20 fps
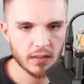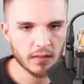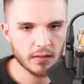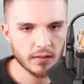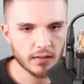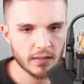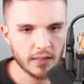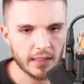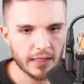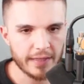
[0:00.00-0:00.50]

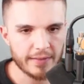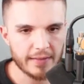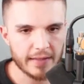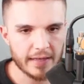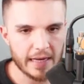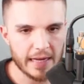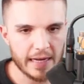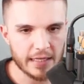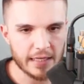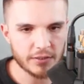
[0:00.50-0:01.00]
And then
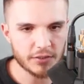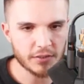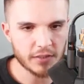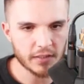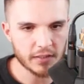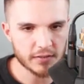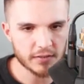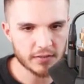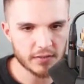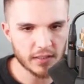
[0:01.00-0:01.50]
as you can
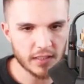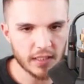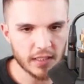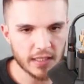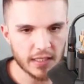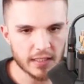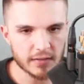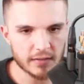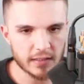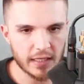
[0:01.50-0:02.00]
see
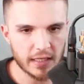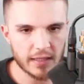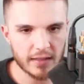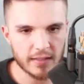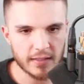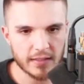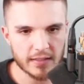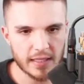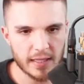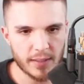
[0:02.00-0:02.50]
inside of the
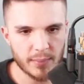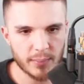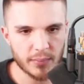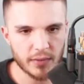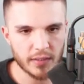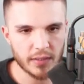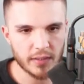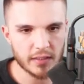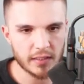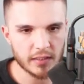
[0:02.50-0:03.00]
template,
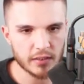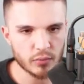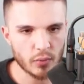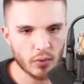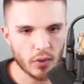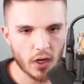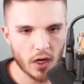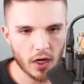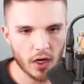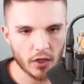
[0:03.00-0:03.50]
this will
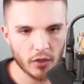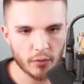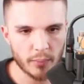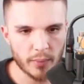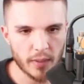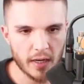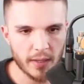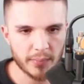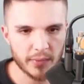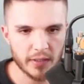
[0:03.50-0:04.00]
auto
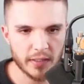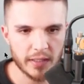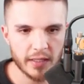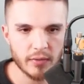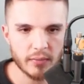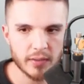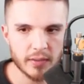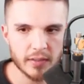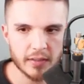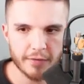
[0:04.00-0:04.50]
populate
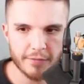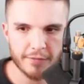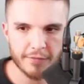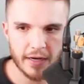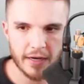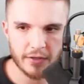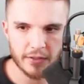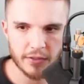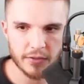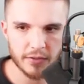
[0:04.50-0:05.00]
with the
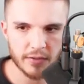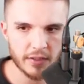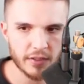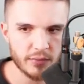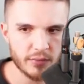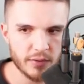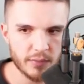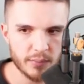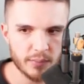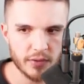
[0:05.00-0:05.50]
value that we
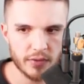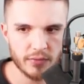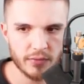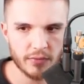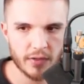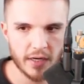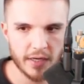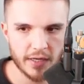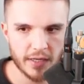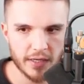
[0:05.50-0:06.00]
put
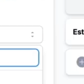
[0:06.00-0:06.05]
right here.